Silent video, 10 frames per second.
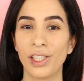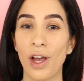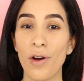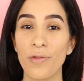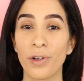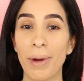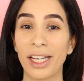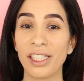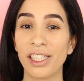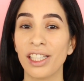So for
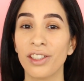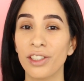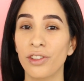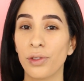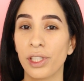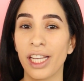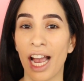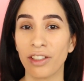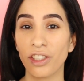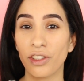my concealer, Juicy
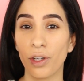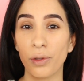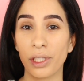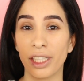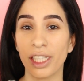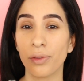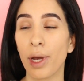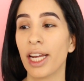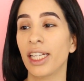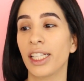actually chose this
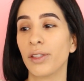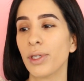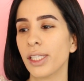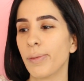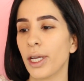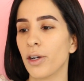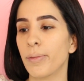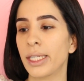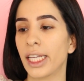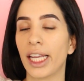one, and this one is by
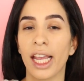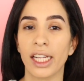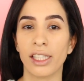Urban Decay.